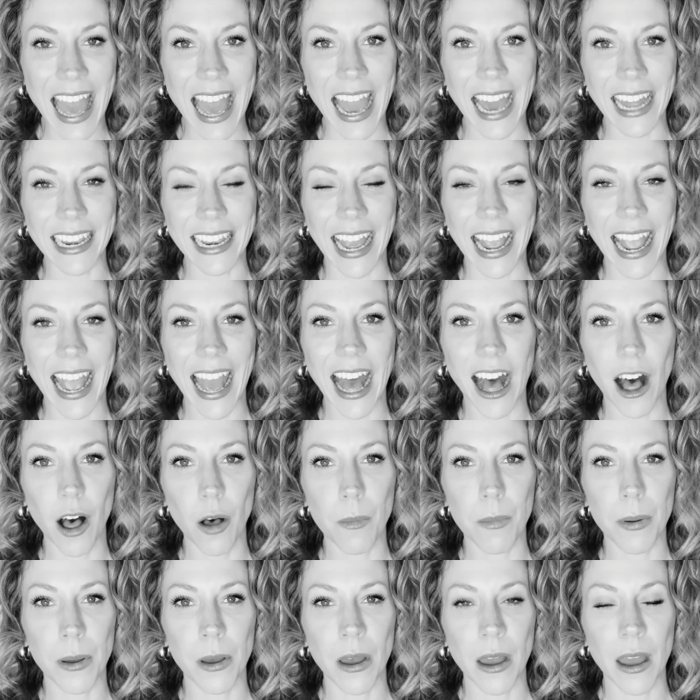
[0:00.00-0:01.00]
and I
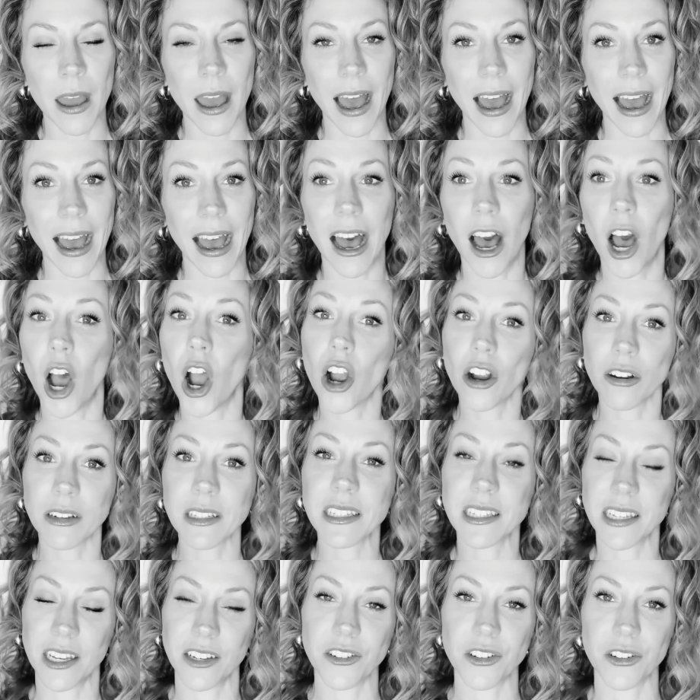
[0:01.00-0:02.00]
help
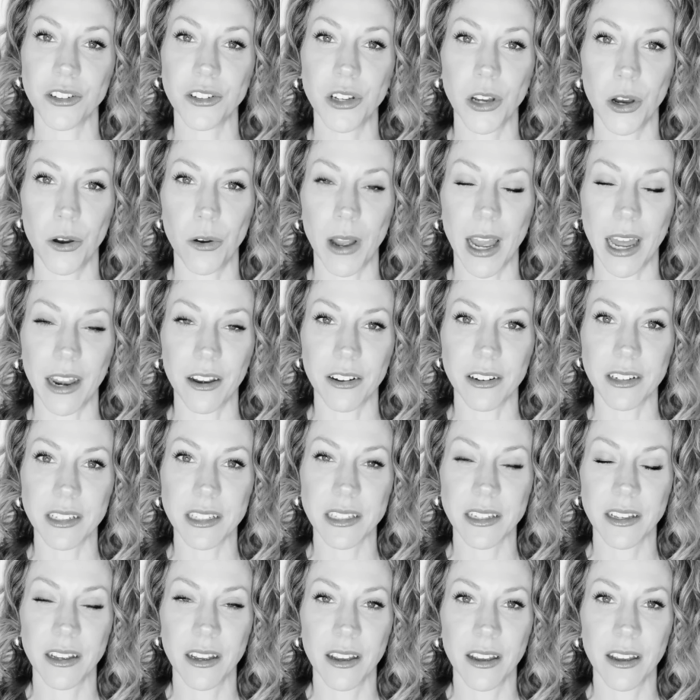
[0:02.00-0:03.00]
heart-centered go-getters